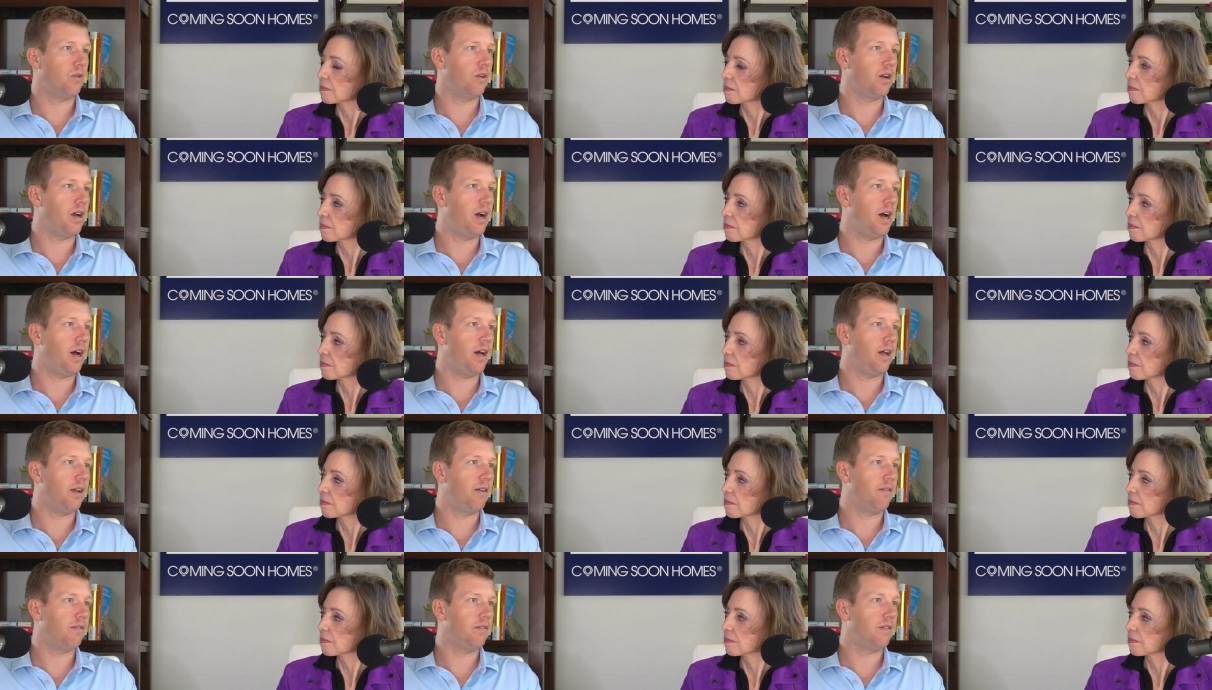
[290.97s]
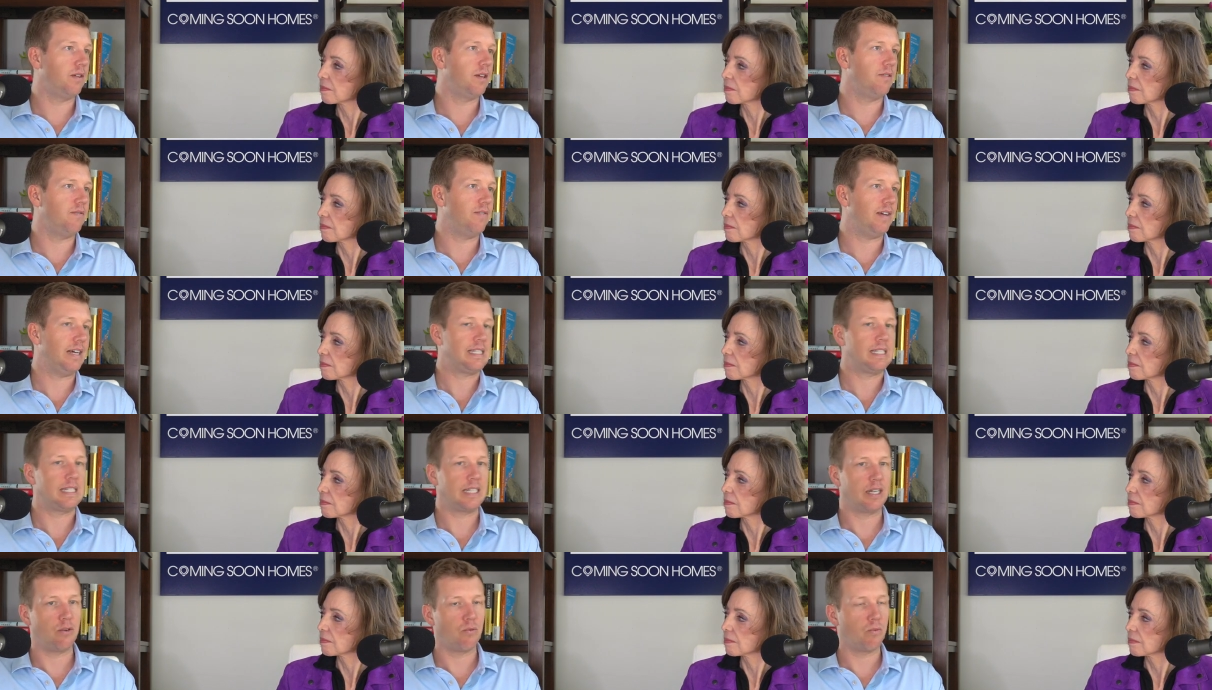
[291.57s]
Speaker 1: not
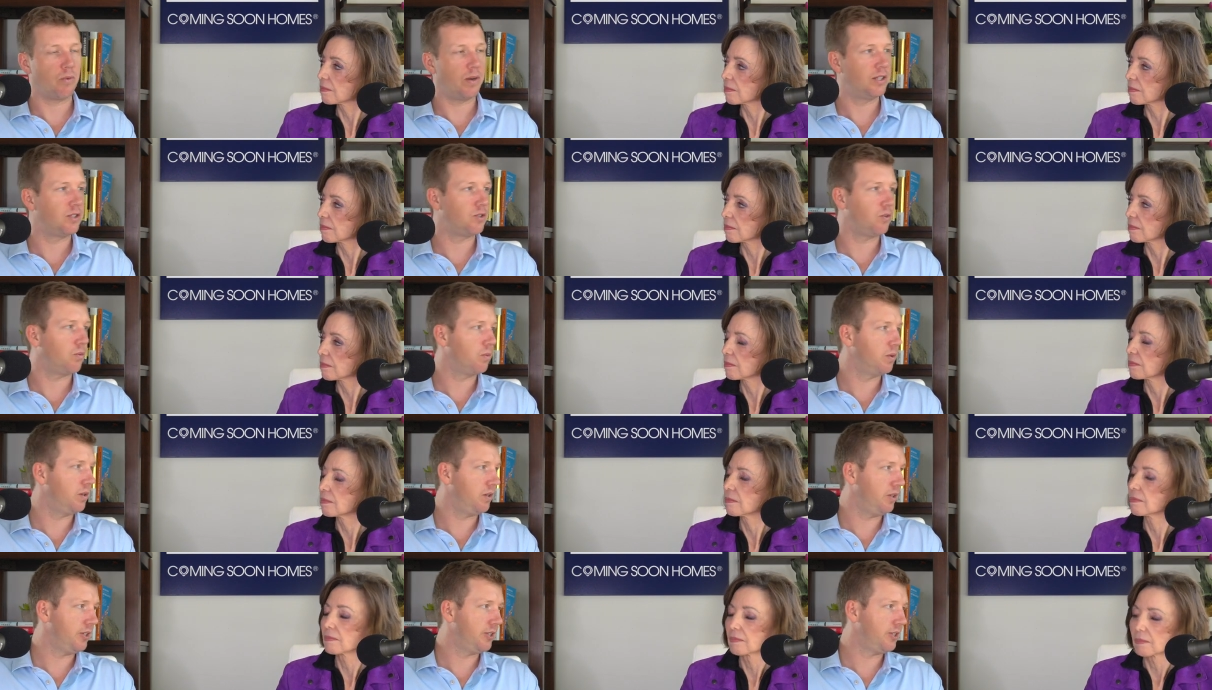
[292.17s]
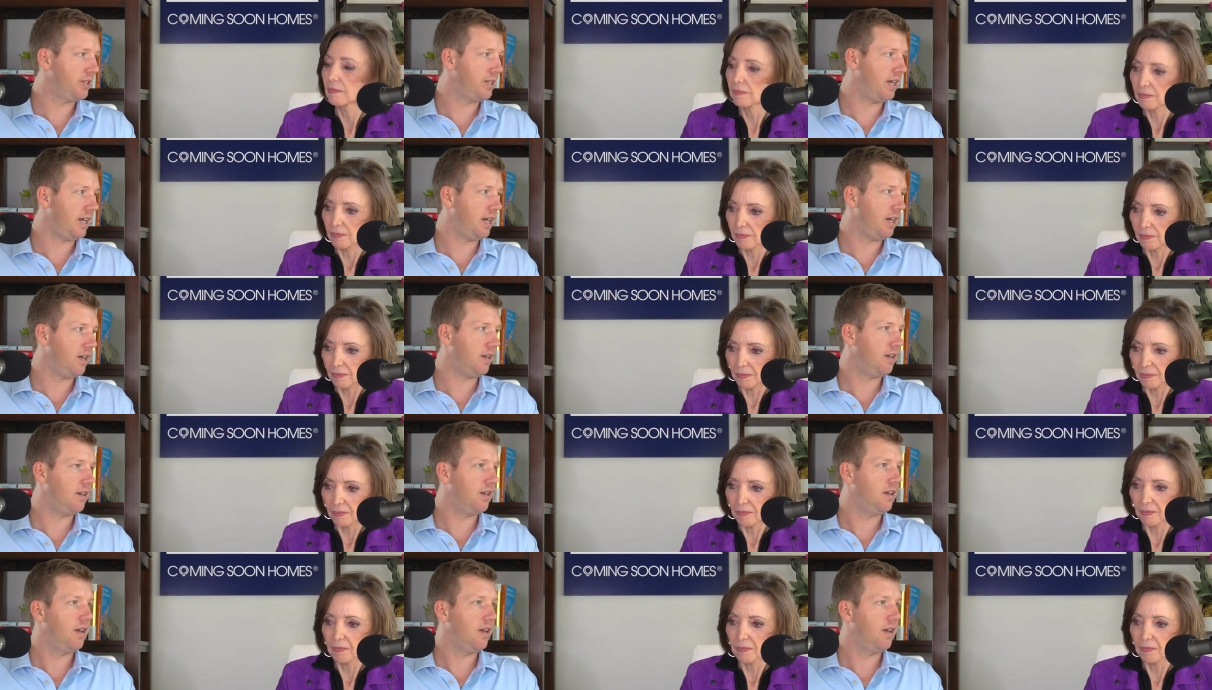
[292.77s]
investing in rental real estate,